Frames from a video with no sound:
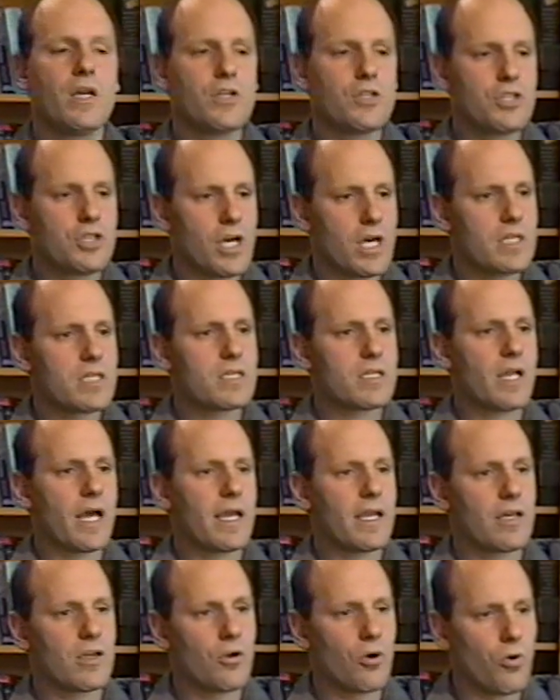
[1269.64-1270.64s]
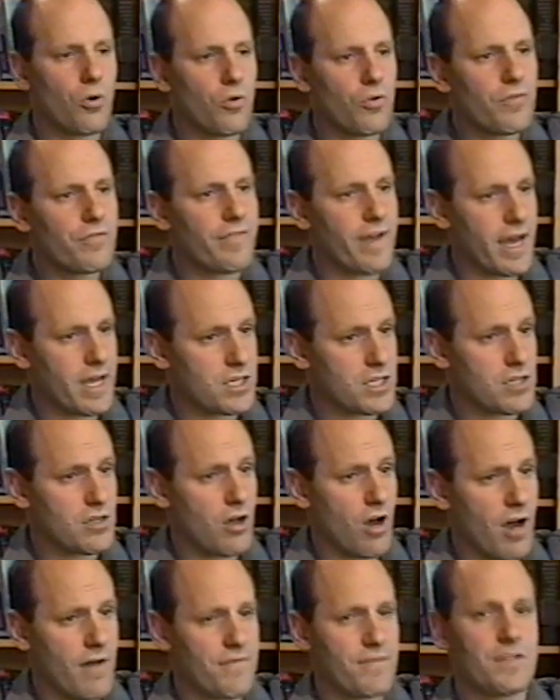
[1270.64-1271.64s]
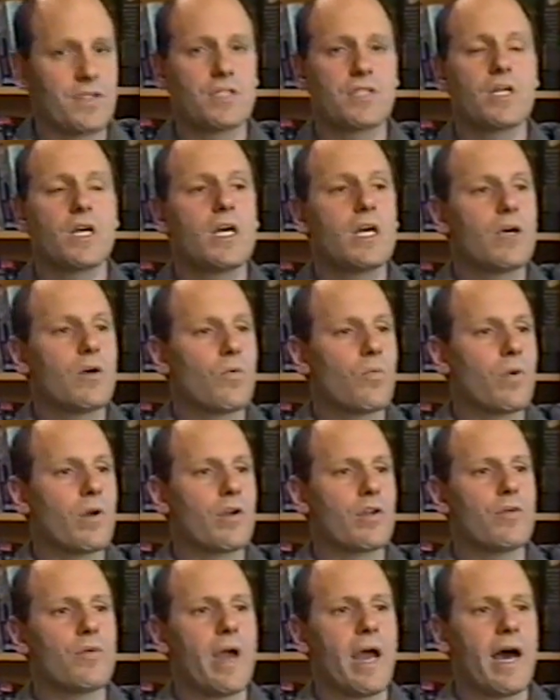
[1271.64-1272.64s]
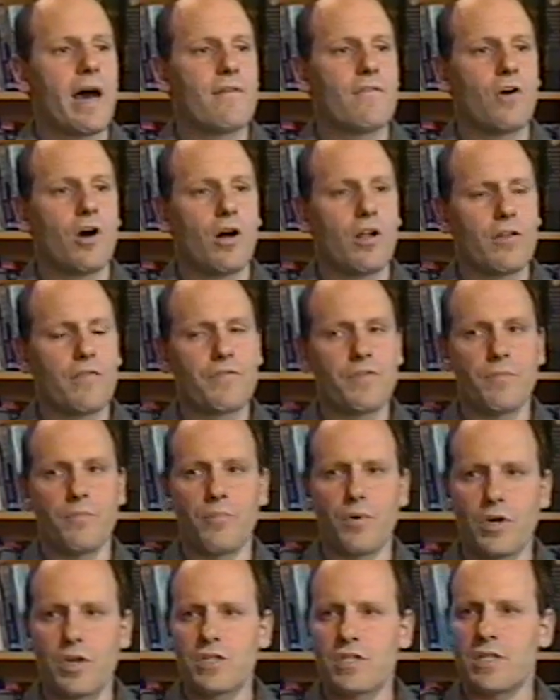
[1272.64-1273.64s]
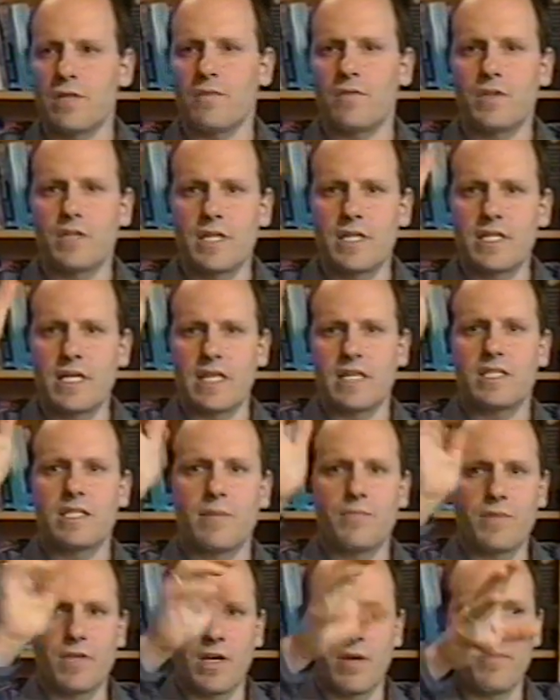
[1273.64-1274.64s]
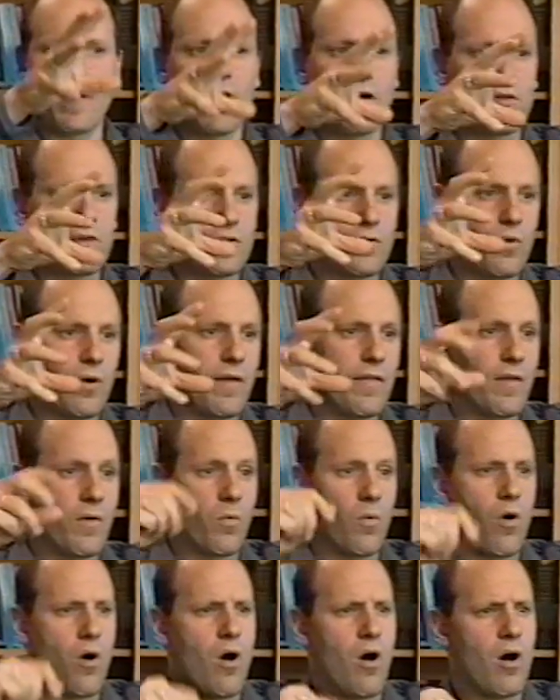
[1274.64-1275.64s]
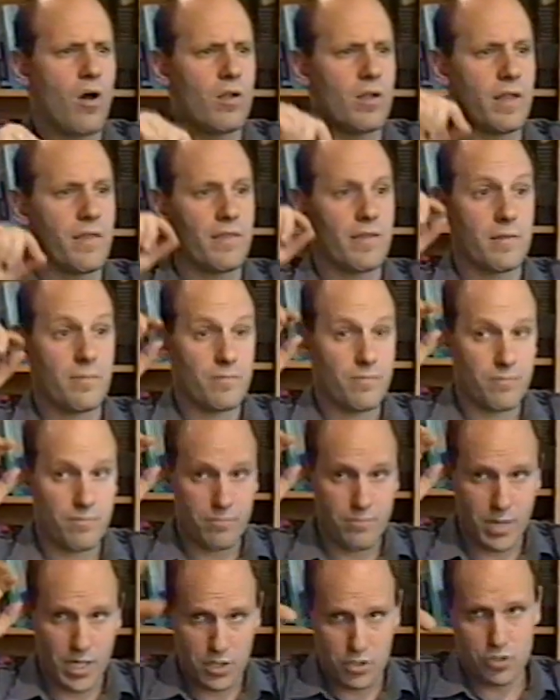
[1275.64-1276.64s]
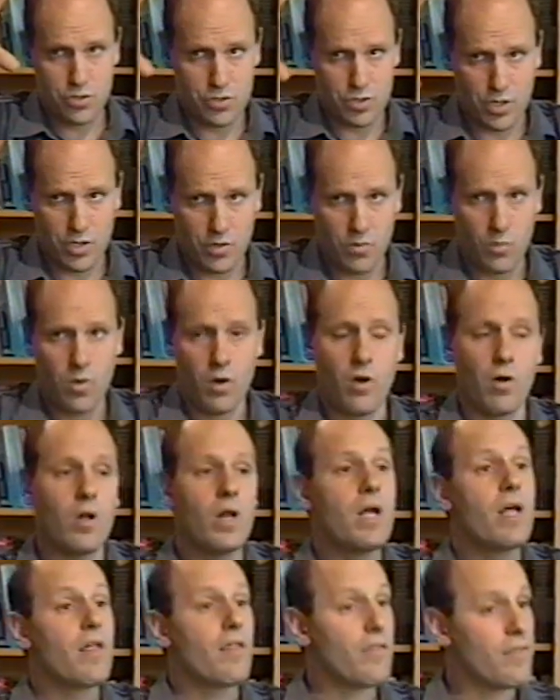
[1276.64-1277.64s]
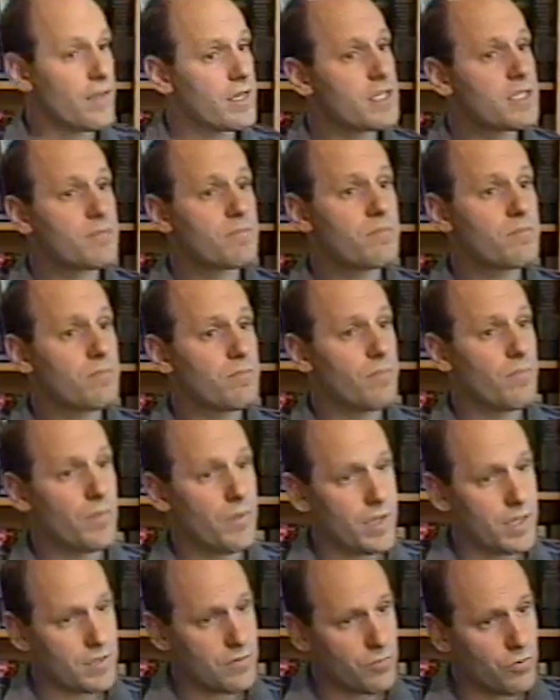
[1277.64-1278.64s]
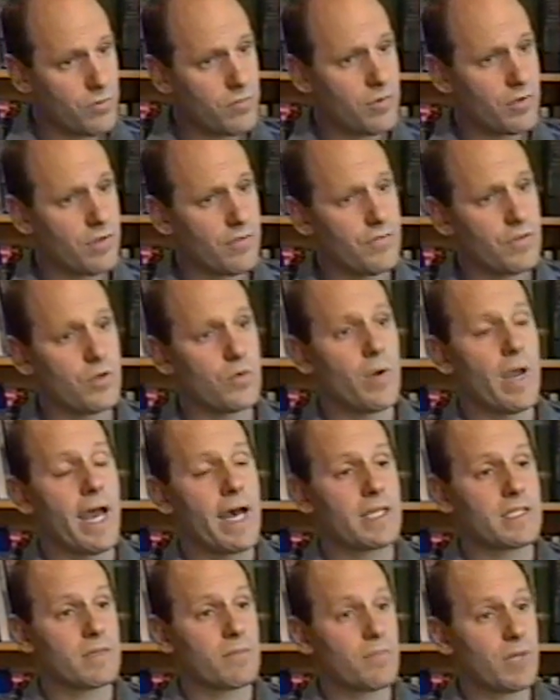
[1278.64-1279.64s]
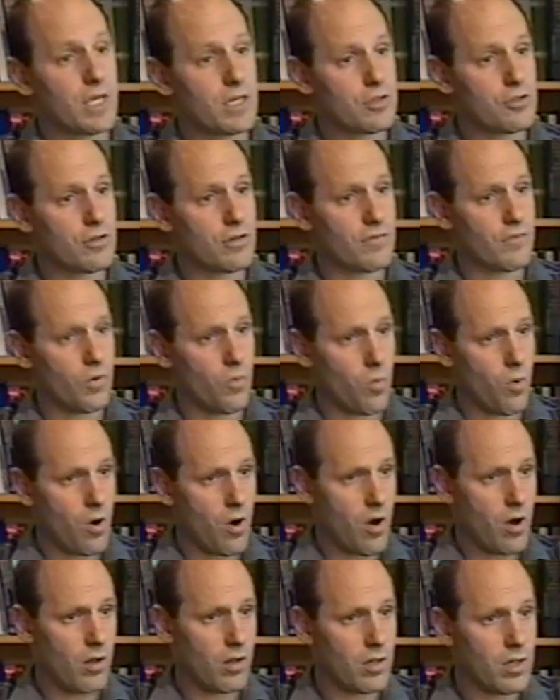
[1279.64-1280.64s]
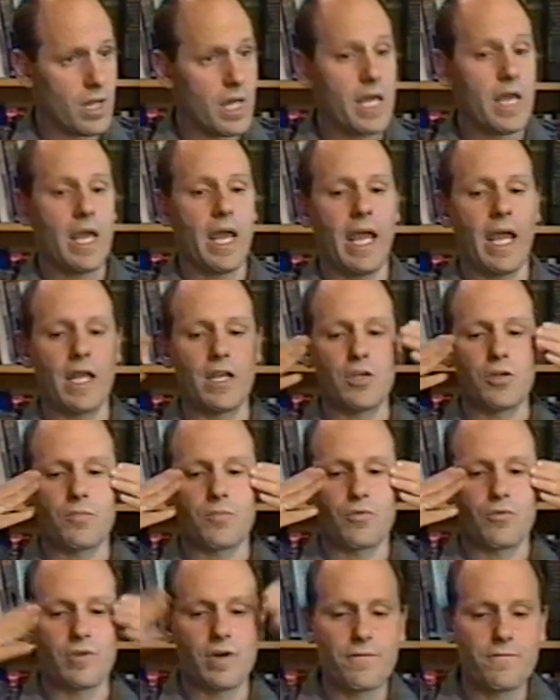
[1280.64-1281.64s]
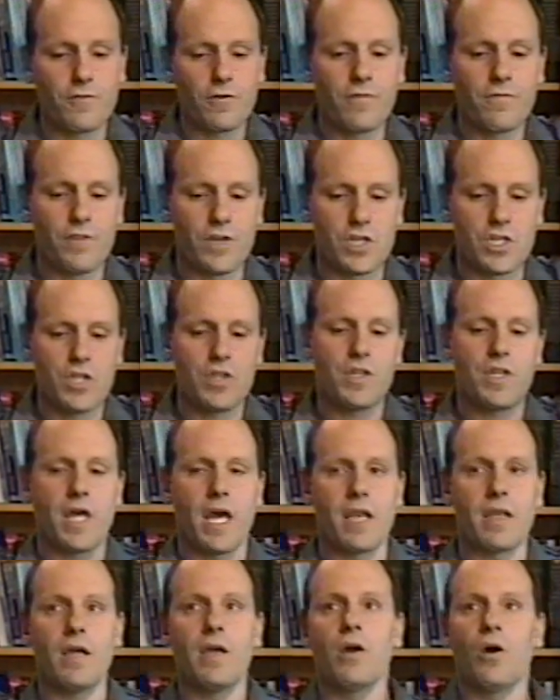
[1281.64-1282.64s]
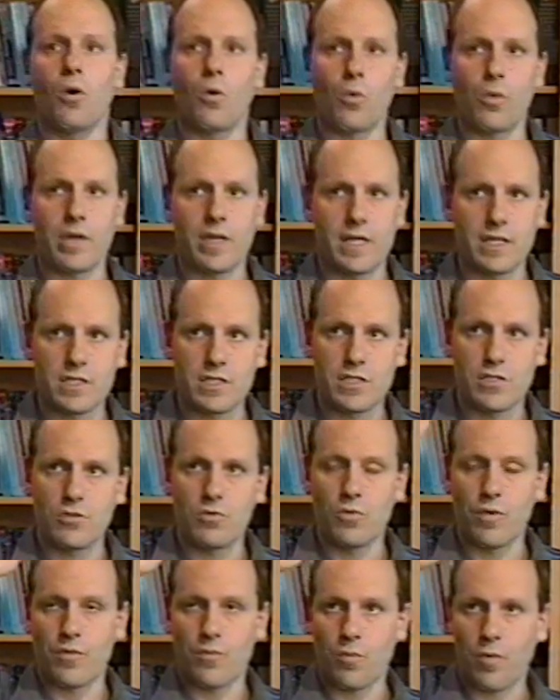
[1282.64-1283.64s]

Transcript: Just like an old-fashioned office where you have all of the books that say something about you on the wall and the pictures on the wall. This Room with a View has a picture of a wall, and your peripheral vision then orients you with